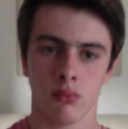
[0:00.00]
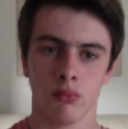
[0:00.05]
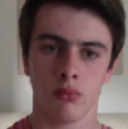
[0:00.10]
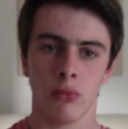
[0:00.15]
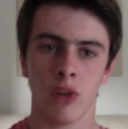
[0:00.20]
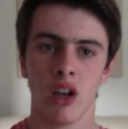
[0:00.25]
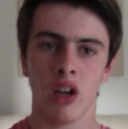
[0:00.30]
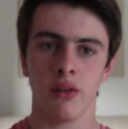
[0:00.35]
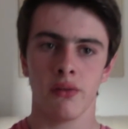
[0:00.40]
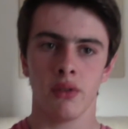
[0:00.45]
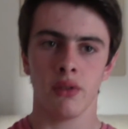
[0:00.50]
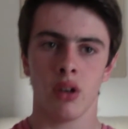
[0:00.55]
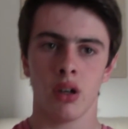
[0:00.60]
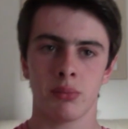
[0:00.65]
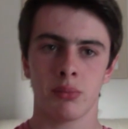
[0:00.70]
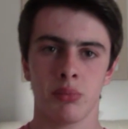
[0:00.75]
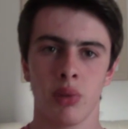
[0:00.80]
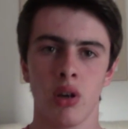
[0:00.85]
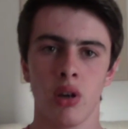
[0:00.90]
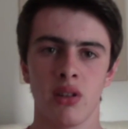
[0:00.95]
Whether I
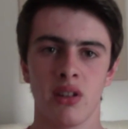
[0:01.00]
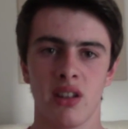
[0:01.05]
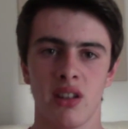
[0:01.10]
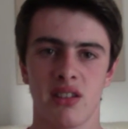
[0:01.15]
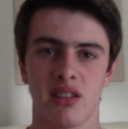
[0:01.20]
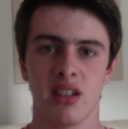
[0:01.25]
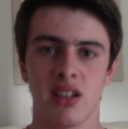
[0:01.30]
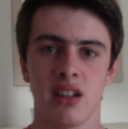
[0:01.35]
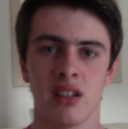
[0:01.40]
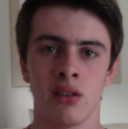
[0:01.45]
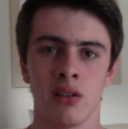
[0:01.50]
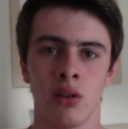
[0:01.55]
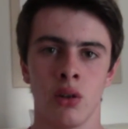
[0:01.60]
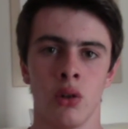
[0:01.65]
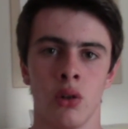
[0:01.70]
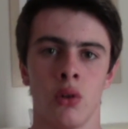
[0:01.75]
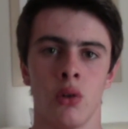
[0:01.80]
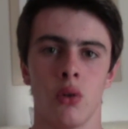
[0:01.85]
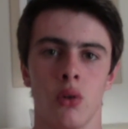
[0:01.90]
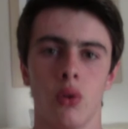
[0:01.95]
put this in
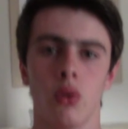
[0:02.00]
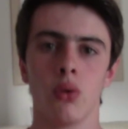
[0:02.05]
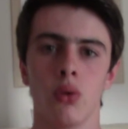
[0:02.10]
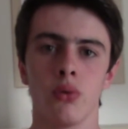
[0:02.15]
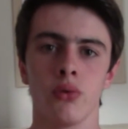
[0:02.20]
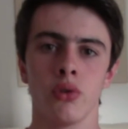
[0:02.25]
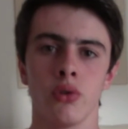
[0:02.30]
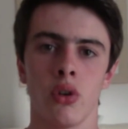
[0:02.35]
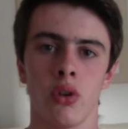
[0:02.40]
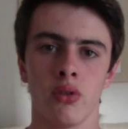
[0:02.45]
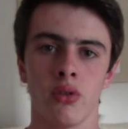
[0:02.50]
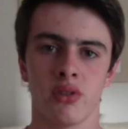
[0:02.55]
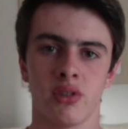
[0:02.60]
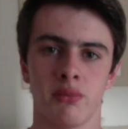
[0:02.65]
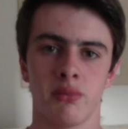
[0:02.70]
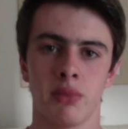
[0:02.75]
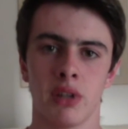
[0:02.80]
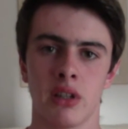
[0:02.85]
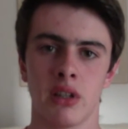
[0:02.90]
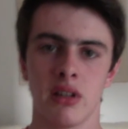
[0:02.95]
or not,
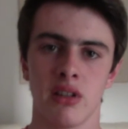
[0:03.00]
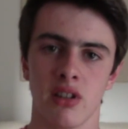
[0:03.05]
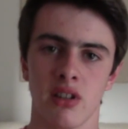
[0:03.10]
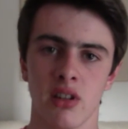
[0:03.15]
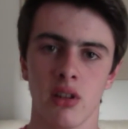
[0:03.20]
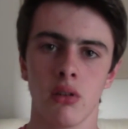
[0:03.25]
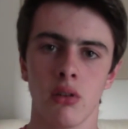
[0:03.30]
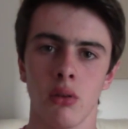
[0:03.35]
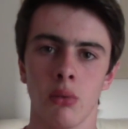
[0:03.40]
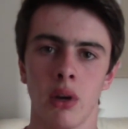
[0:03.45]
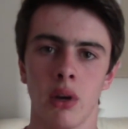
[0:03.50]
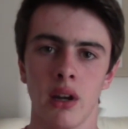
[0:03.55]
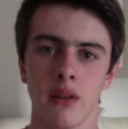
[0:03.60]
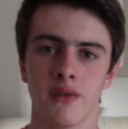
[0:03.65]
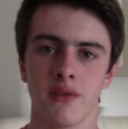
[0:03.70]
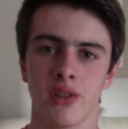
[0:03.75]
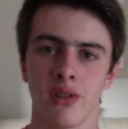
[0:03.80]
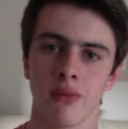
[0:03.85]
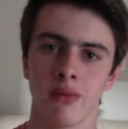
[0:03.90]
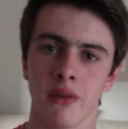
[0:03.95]
because I don't know whether
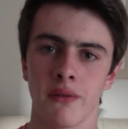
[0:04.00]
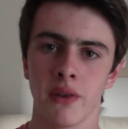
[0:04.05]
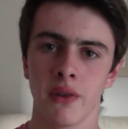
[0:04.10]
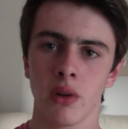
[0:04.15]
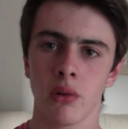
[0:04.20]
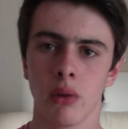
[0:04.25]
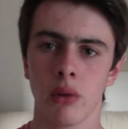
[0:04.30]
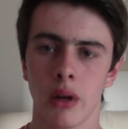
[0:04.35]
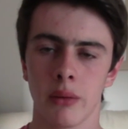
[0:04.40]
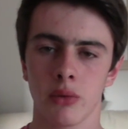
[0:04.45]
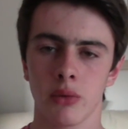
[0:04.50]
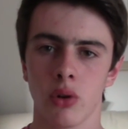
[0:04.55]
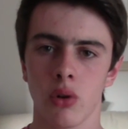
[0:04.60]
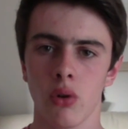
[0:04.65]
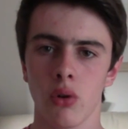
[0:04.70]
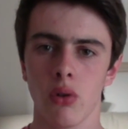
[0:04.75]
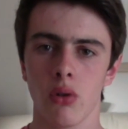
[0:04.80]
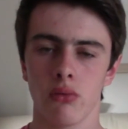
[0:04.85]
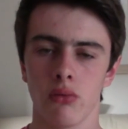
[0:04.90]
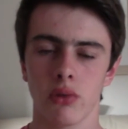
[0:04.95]
to reveal what I'm
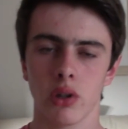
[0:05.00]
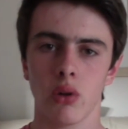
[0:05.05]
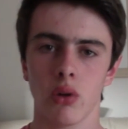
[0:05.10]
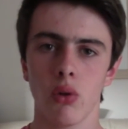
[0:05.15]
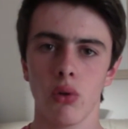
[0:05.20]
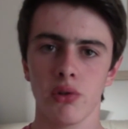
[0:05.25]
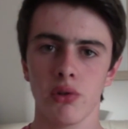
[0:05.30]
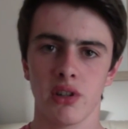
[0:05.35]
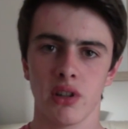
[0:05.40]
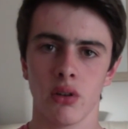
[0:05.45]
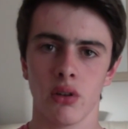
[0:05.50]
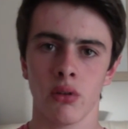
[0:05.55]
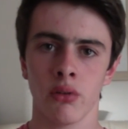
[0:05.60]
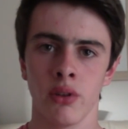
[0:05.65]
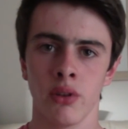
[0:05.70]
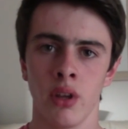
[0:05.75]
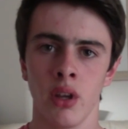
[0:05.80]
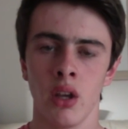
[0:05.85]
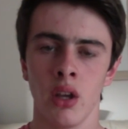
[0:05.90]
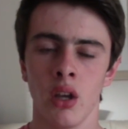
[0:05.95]
recording
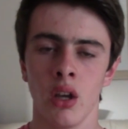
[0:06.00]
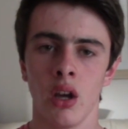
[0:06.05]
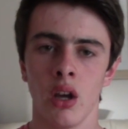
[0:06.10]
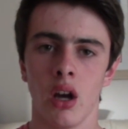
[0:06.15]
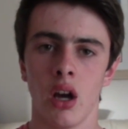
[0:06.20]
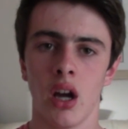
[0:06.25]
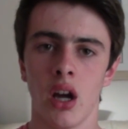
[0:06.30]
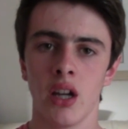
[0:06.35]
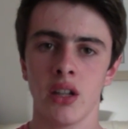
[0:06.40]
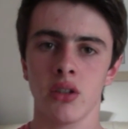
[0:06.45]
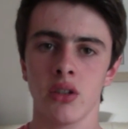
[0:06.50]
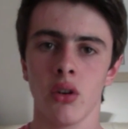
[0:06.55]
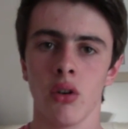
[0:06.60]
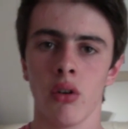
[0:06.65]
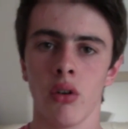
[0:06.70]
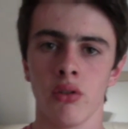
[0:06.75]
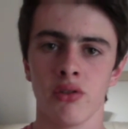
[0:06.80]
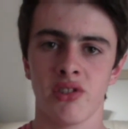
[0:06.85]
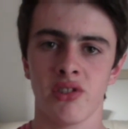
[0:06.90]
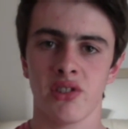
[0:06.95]
on, I
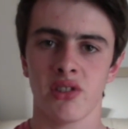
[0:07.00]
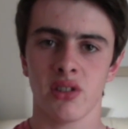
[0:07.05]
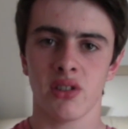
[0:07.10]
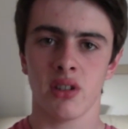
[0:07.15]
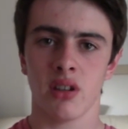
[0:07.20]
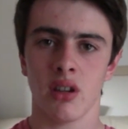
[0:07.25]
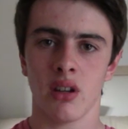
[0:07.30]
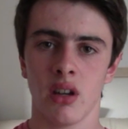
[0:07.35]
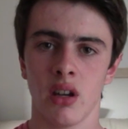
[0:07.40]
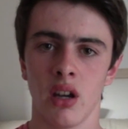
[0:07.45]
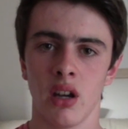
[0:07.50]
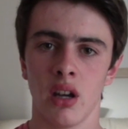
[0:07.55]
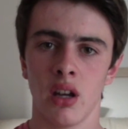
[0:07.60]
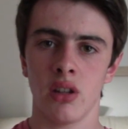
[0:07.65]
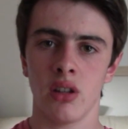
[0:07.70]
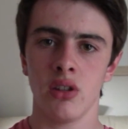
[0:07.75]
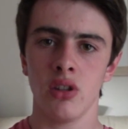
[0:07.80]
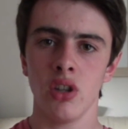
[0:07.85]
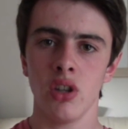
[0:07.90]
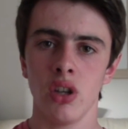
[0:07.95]
got a
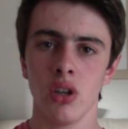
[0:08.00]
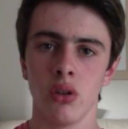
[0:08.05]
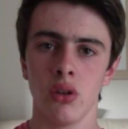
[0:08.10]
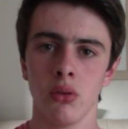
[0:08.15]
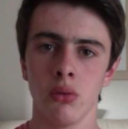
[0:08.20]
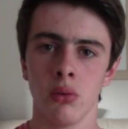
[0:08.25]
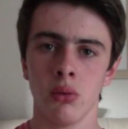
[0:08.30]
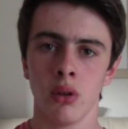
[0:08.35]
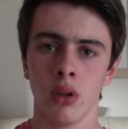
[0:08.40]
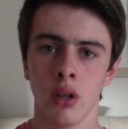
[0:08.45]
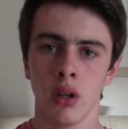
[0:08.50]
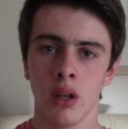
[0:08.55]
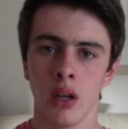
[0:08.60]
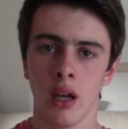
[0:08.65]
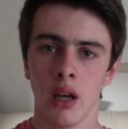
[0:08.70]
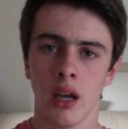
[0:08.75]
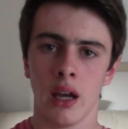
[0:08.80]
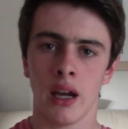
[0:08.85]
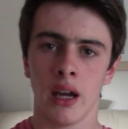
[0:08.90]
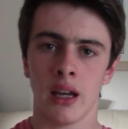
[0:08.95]
new
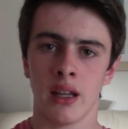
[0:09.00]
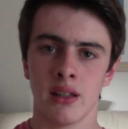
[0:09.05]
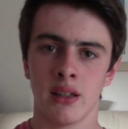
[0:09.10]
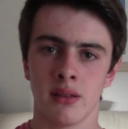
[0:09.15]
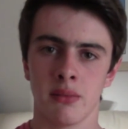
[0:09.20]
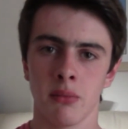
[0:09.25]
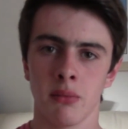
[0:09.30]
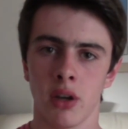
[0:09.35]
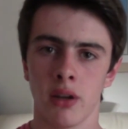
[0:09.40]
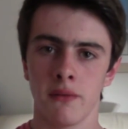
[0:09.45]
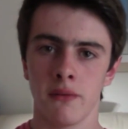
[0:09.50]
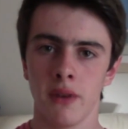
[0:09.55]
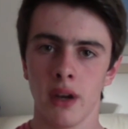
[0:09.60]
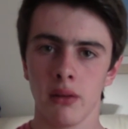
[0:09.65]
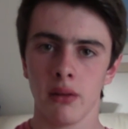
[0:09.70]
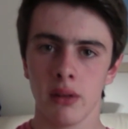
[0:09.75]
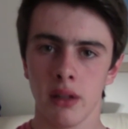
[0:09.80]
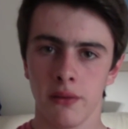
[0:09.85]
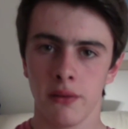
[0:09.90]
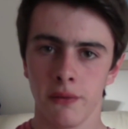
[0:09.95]
and my
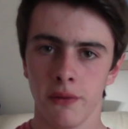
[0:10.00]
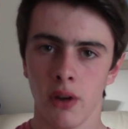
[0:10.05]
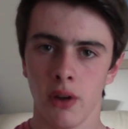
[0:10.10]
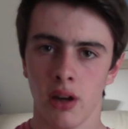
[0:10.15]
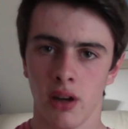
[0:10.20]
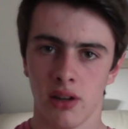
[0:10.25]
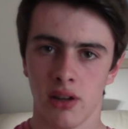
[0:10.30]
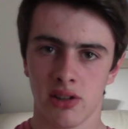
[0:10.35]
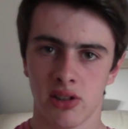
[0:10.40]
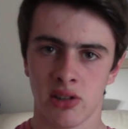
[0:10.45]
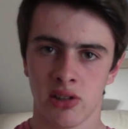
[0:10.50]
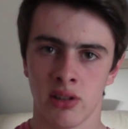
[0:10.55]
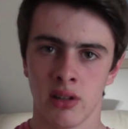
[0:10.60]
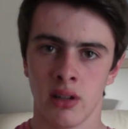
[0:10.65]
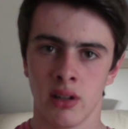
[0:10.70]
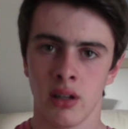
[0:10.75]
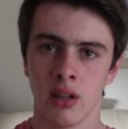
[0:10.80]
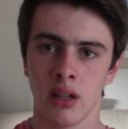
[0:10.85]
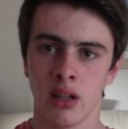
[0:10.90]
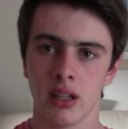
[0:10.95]
very first
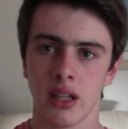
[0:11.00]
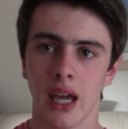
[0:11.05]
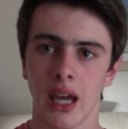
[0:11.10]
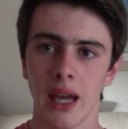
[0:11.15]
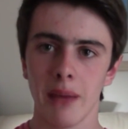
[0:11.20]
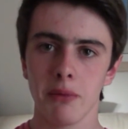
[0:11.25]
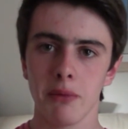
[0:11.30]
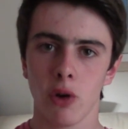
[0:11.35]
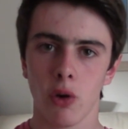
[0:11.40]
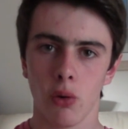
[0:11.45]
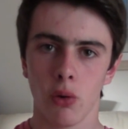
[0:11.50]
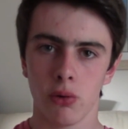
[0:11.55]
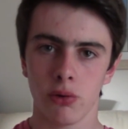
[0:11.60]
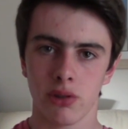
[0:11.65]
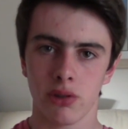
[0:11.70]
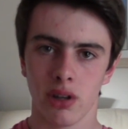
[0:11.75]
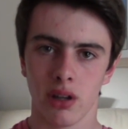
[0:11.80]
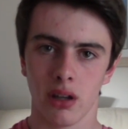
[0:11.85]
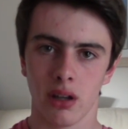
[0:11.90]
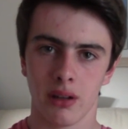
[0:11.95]

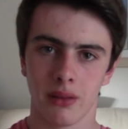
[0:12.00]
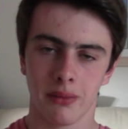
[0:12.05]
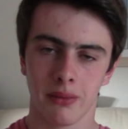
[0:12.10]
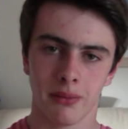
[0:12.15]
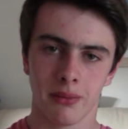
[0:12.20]
camcorder.